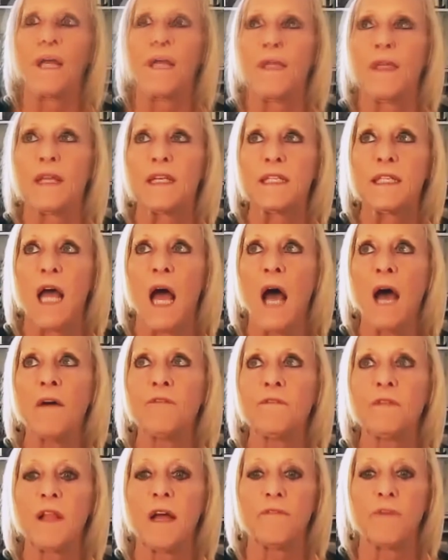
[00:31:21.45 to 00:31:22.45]
the
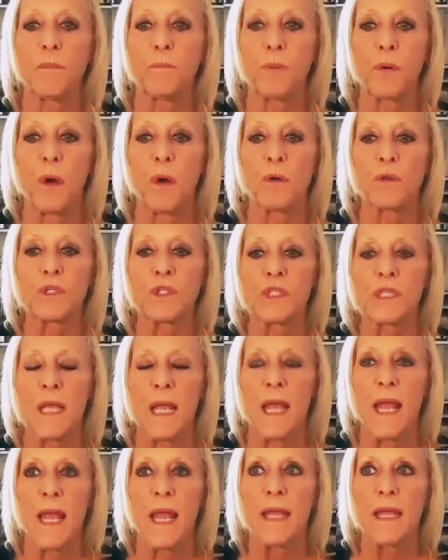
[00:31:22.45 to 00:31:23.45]
tough love approach
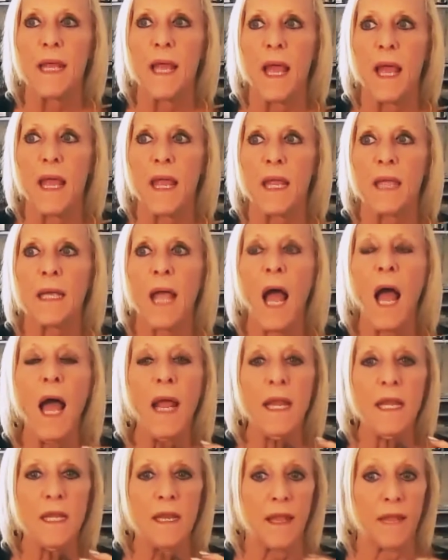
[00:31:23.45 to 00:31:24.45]

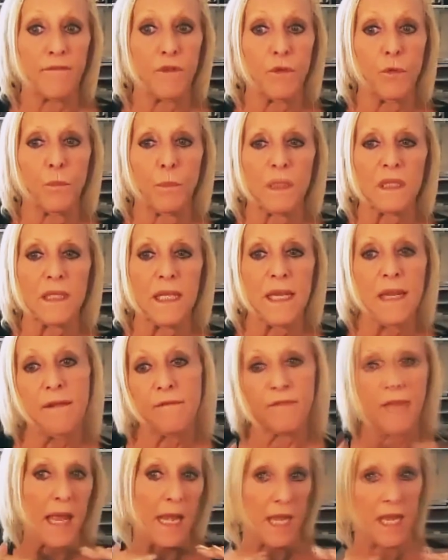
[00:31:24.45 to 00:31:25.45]
kind of, if you
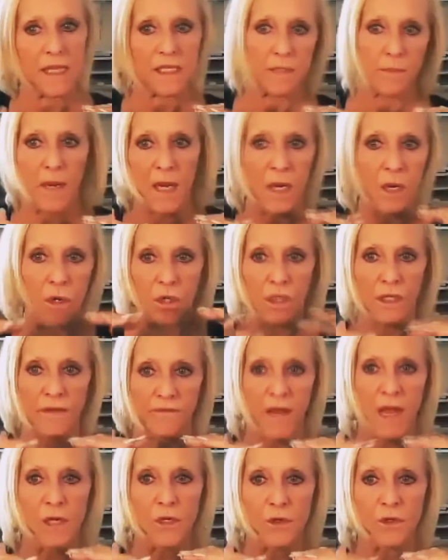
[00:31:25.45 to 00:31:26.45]
believe that as parent,
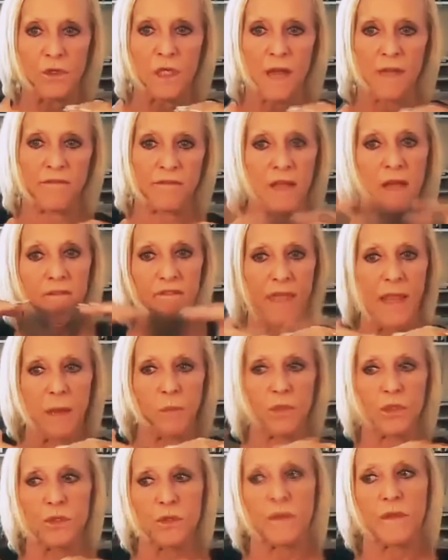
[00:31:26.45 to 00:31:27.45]
if I do tough love,
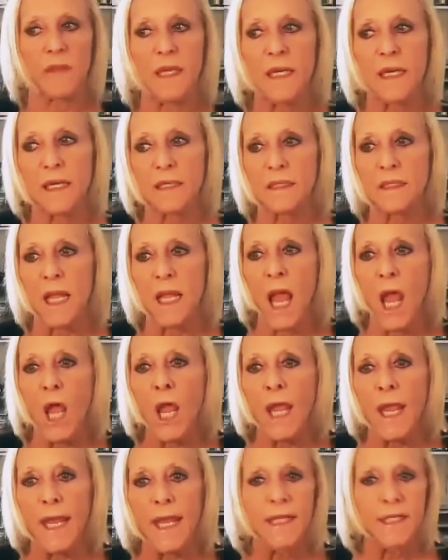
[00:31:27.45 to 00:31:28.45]
they will do this,
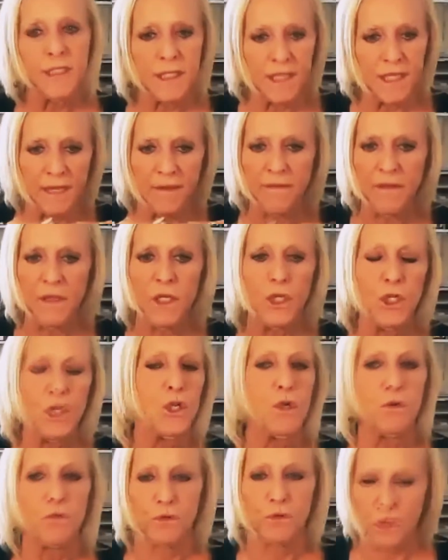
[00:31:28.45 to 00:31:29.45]
it's giving
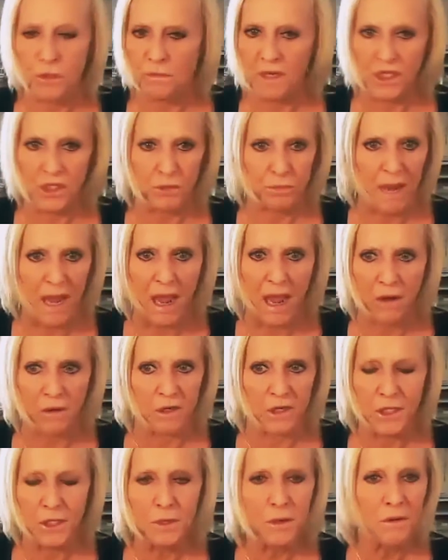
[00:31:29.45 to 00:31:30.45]
you too much
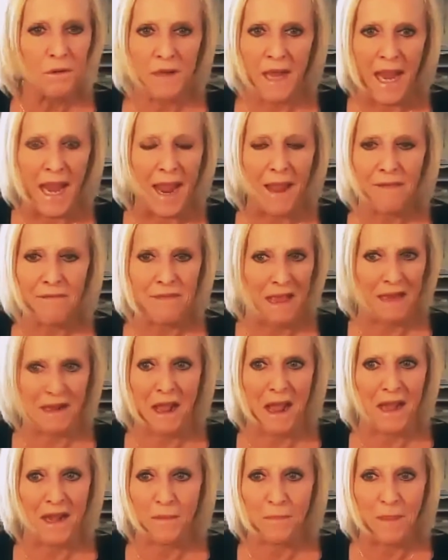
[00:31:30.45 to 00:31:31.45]
power. You don't have that
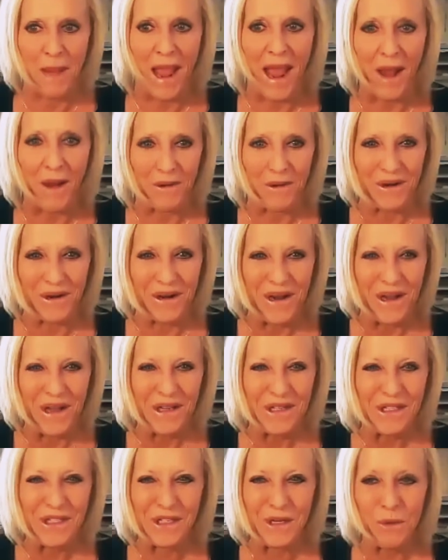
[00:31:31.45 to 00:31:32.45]
kind of power
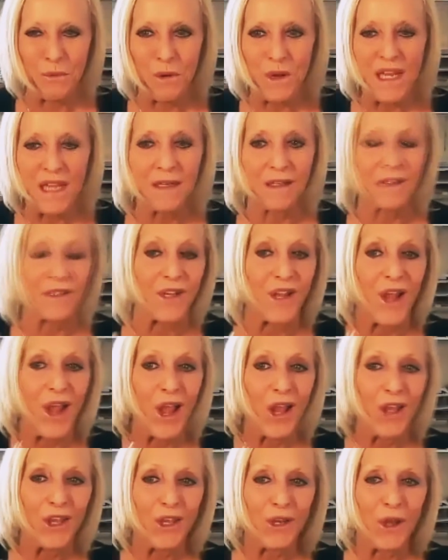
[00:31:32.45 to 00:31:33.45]
to wield,
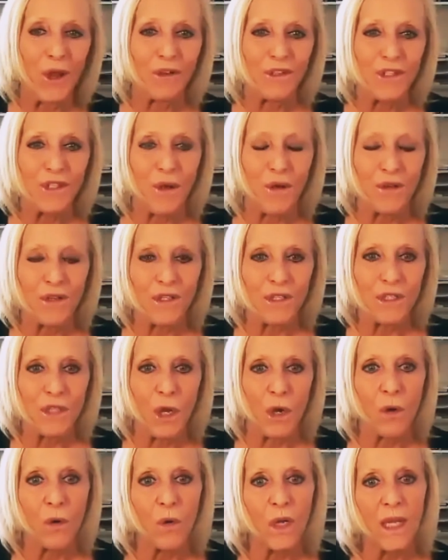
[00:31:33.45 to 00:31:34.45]
you know, so,
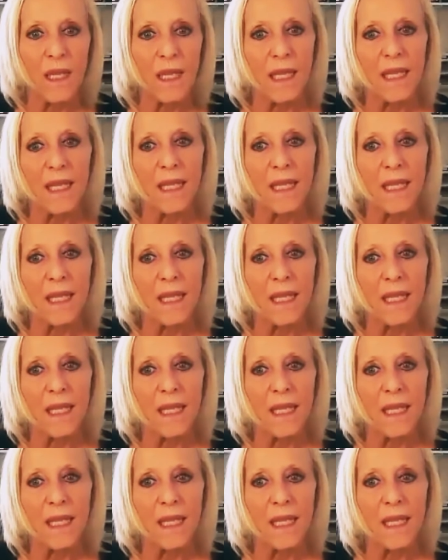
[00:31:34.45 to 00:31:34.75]
so